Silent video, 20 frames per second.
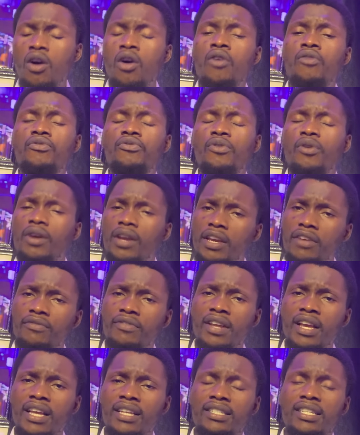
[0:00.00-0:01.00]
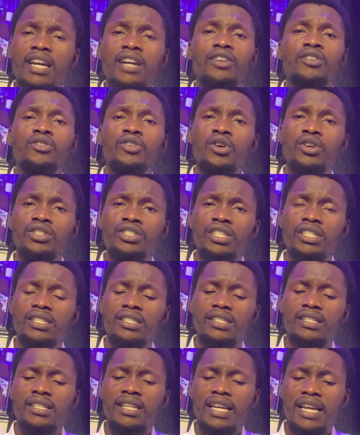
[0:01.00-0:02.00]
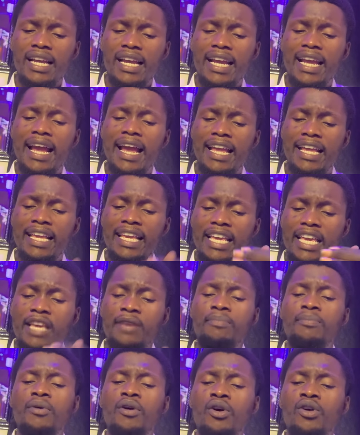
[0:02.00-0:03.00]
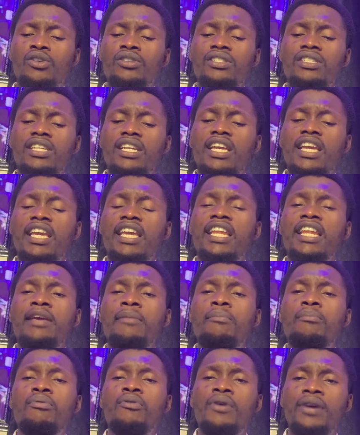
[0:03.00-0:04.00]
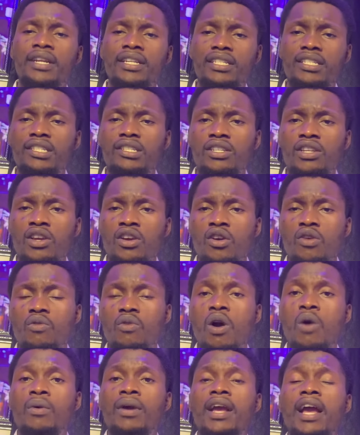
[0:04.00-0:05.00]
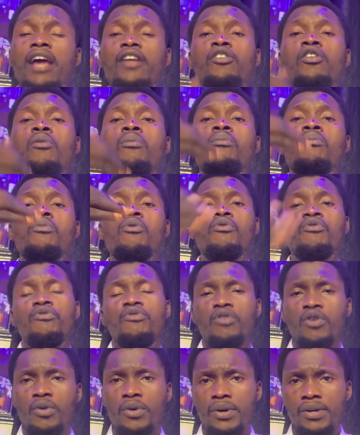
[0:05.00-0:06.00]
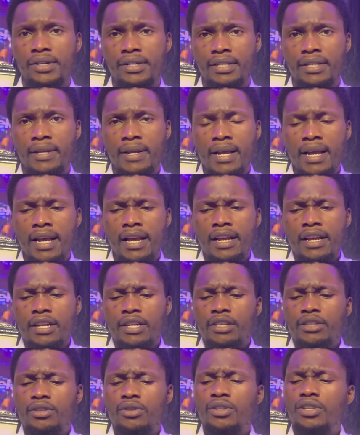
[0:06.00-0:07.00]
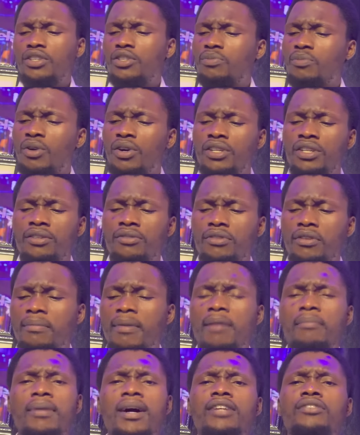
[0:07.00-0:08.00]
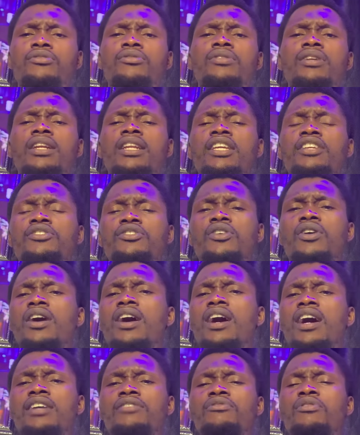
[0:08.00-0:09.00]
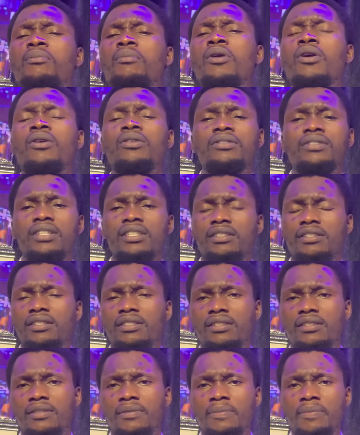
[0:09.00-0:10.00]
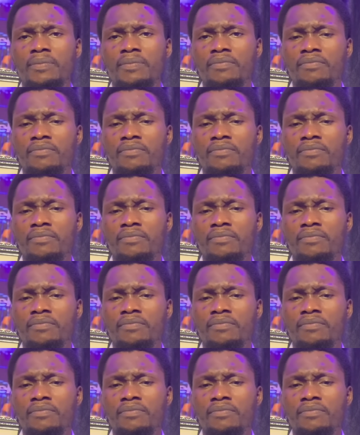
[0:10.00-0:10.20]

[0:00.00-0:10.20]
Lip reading: Unforgiveness and grudges can keep us in a point where we cannot move forward. So this morning, remember to release your heart from all this.